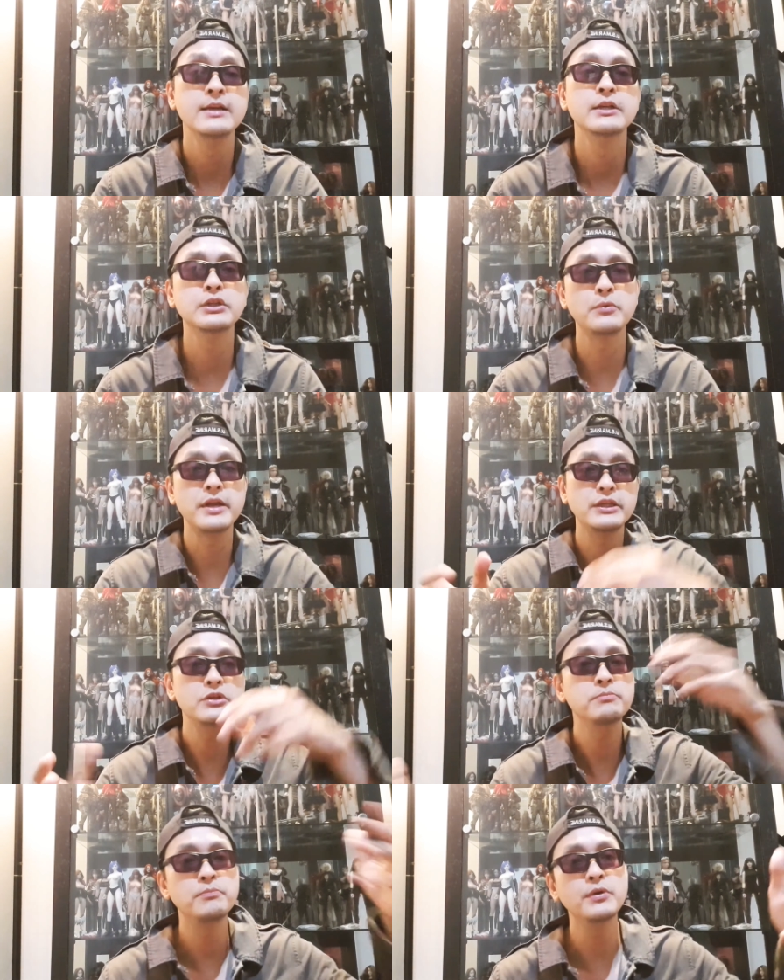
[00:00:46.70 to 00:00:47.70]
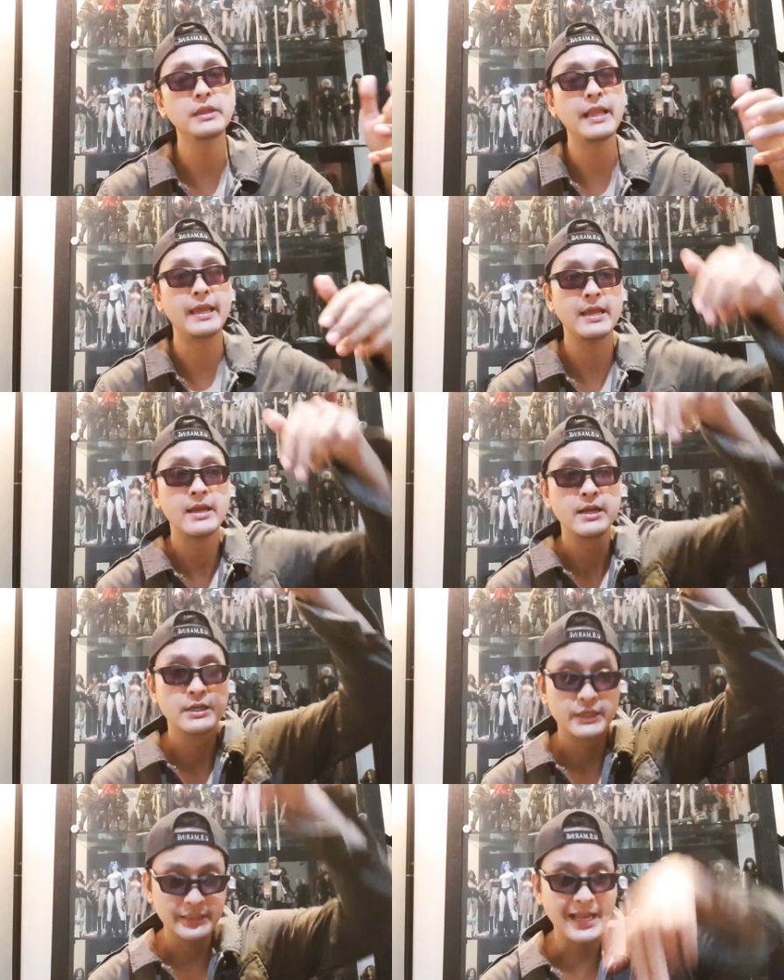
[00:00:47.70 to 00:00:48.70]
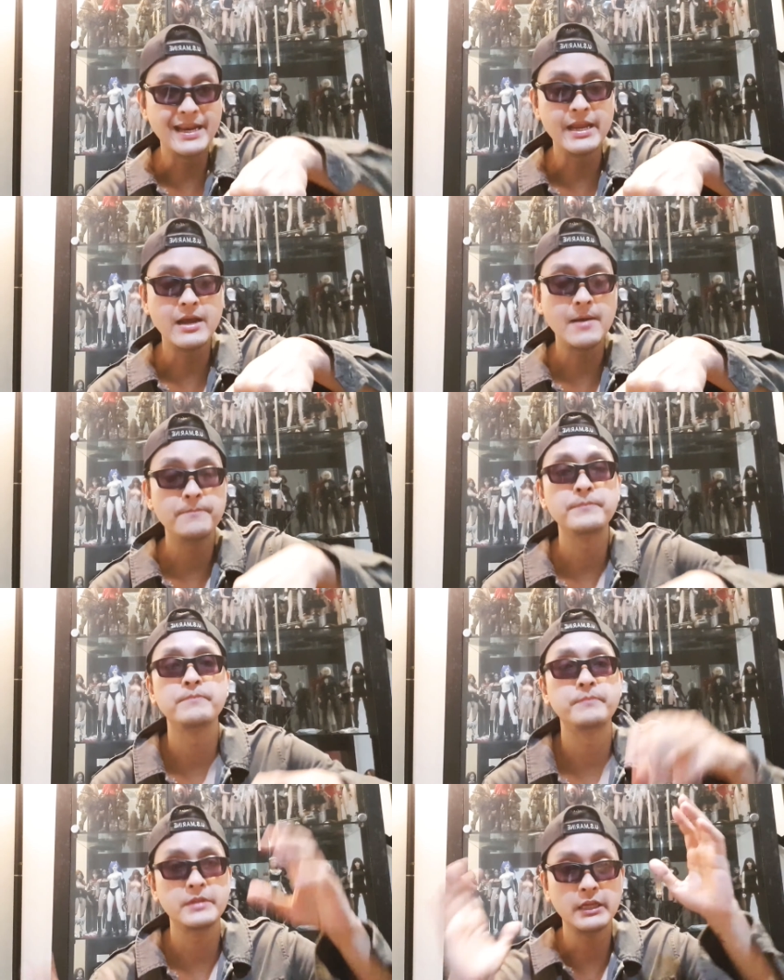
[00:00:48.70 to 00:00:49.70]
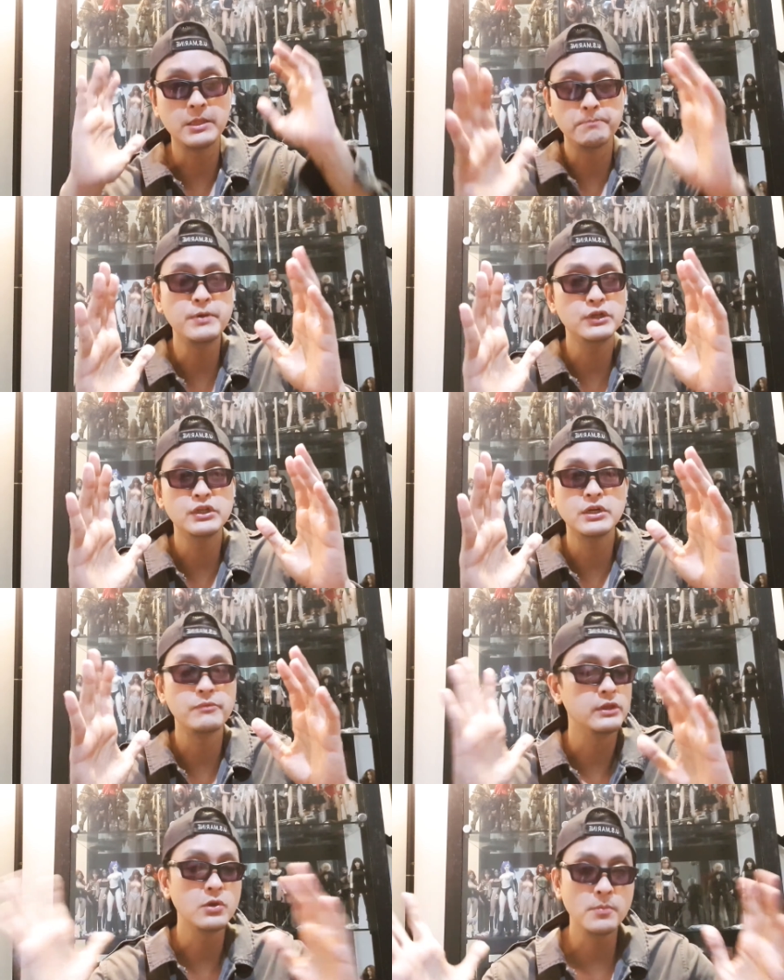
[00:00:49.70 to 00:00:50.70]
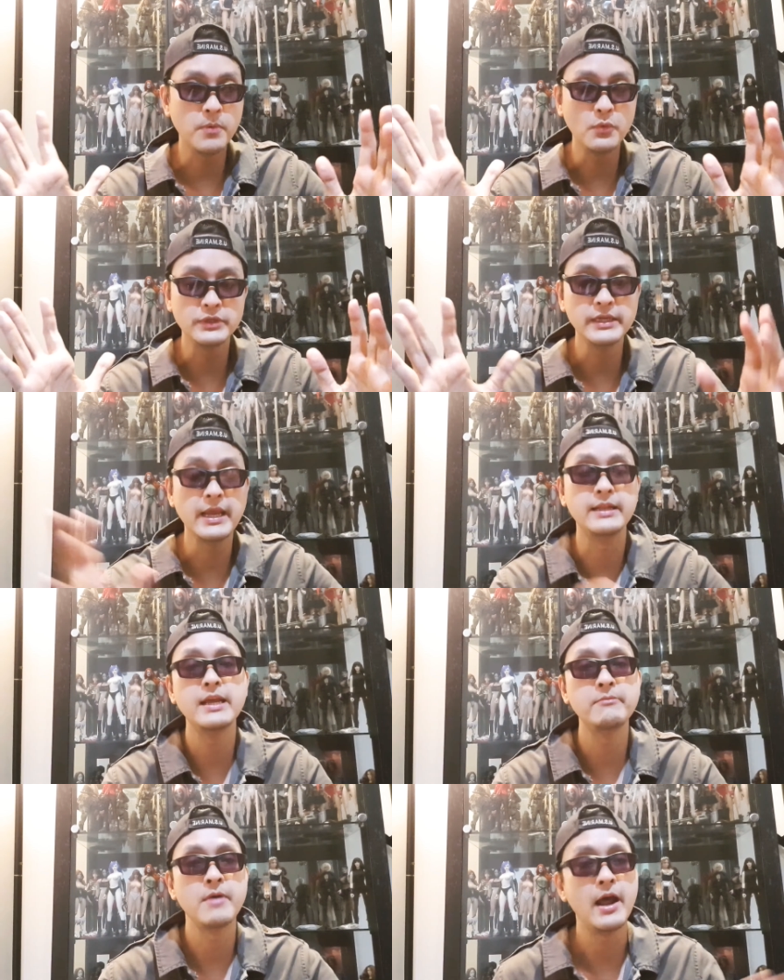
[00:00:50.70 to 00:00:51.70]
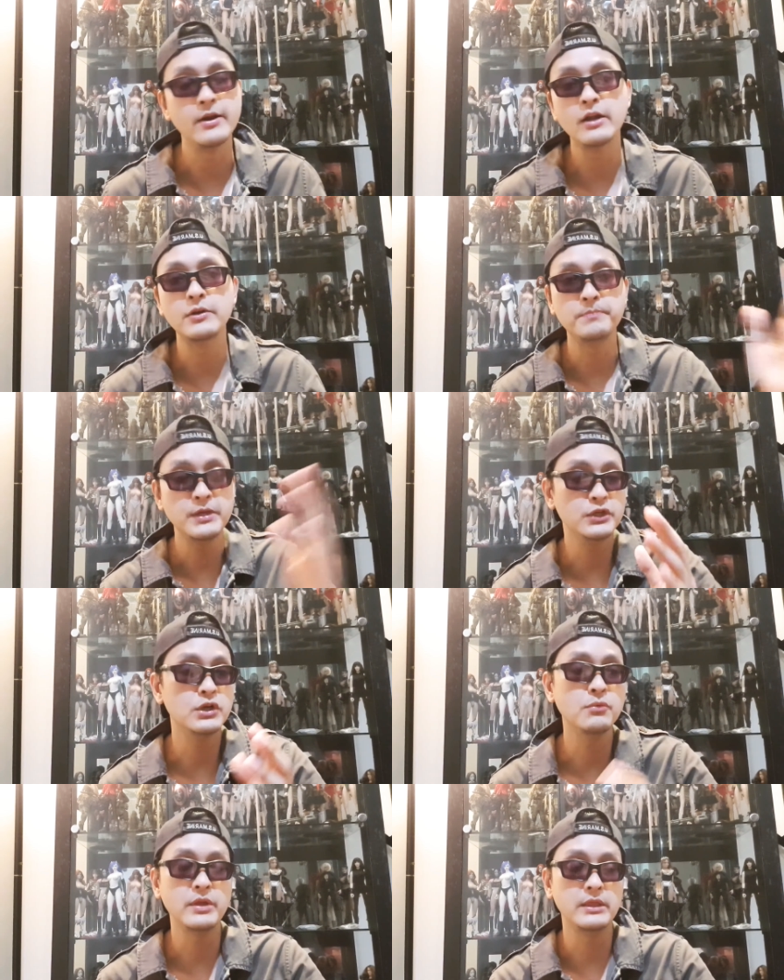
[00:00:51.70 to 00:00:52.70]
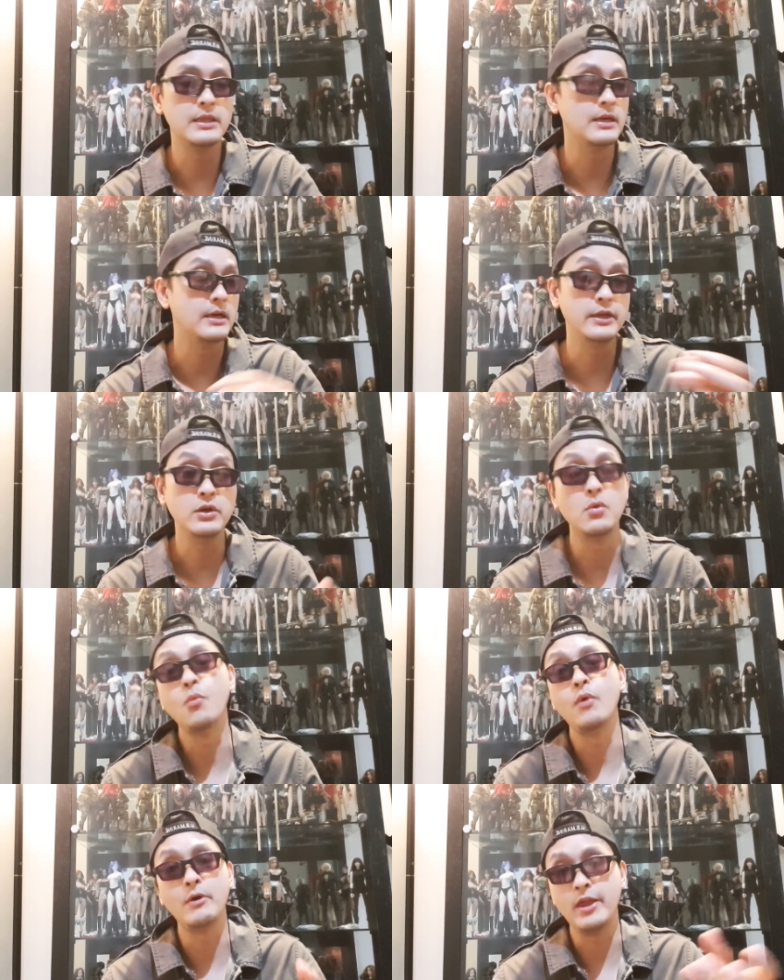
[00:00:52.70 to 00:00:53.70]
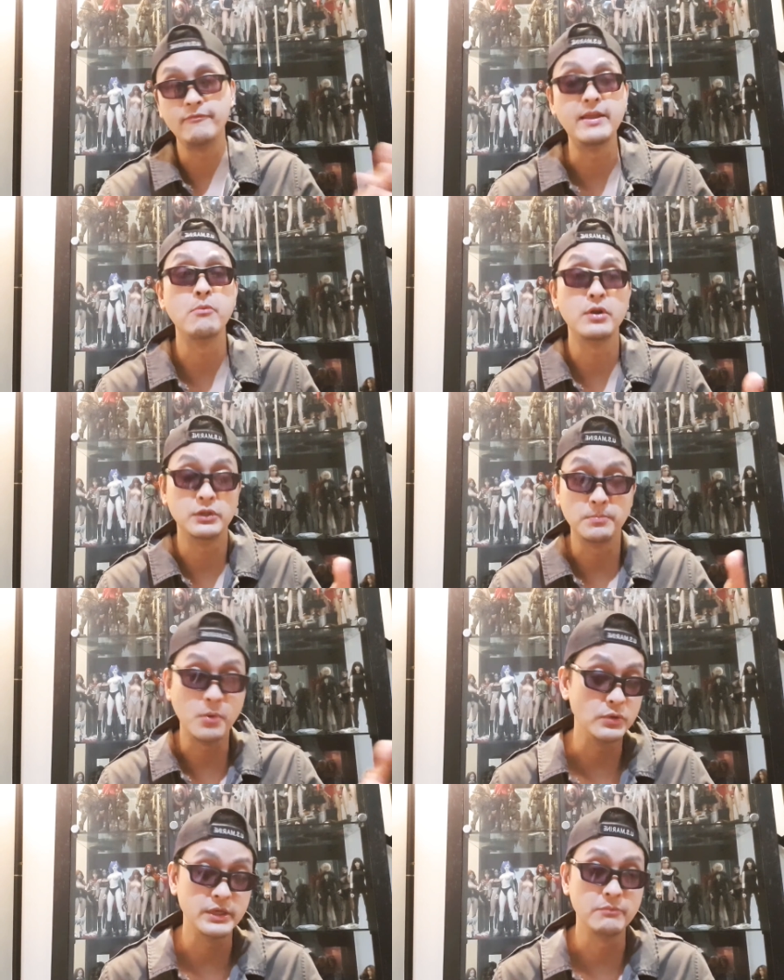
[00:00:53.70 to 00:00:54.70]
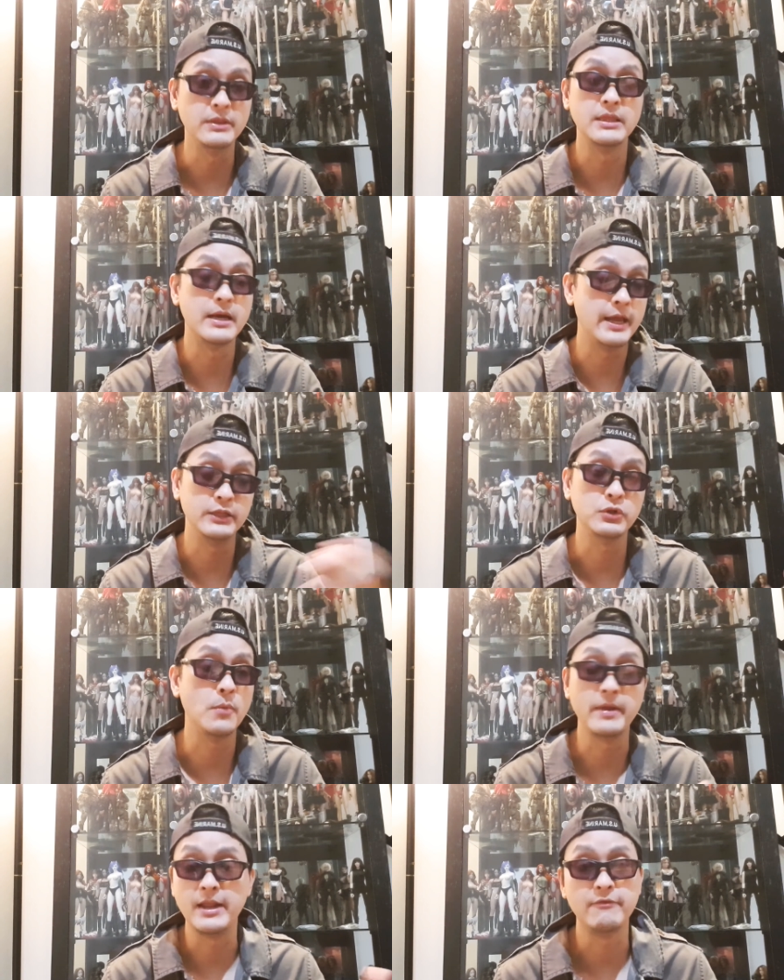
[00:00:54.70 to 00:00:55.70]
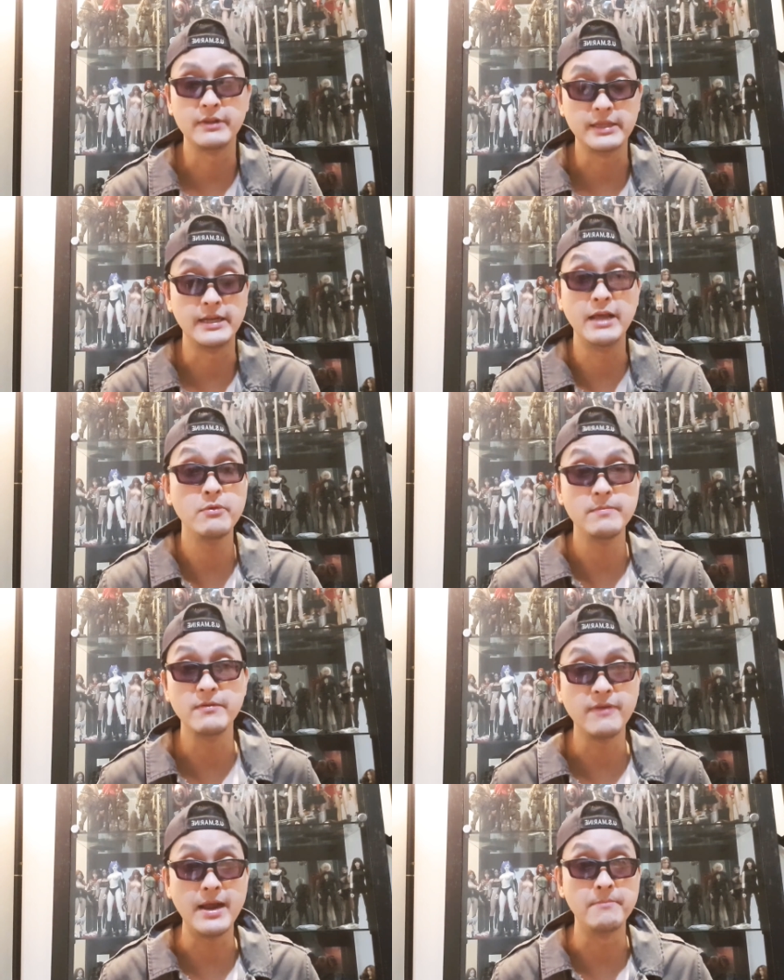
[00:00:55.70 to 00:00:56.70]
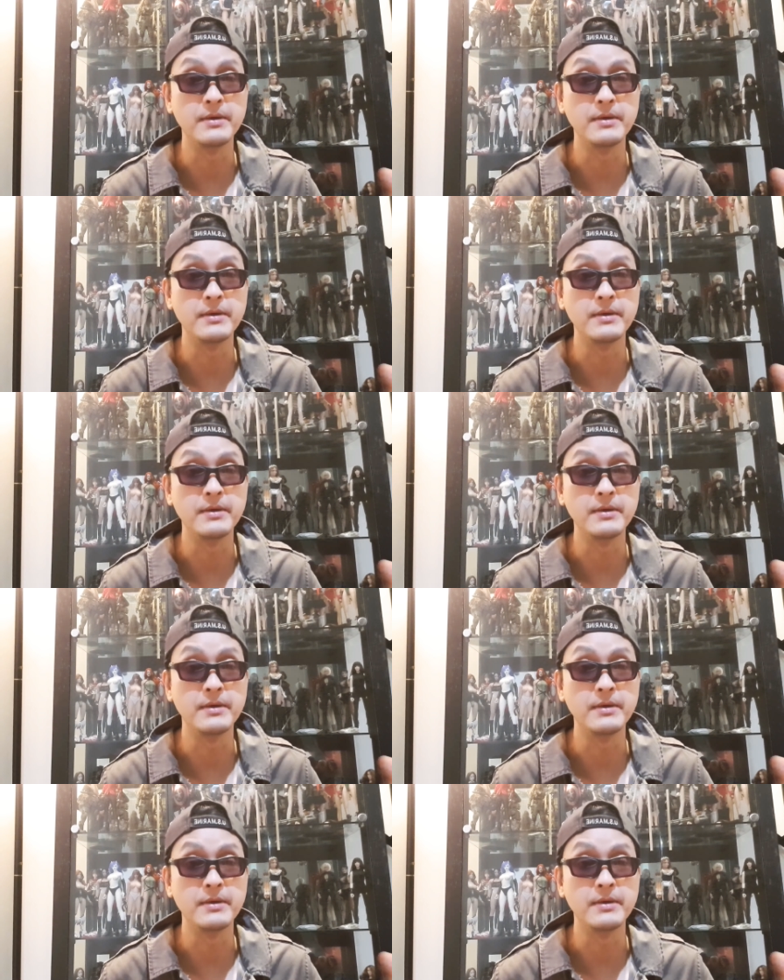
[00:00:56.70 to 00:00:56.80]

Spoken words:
So they should put like standing up, take the picture with no posing, and then another picture with the, you know, what if they want to posing with the head scope and everything, that would be fine.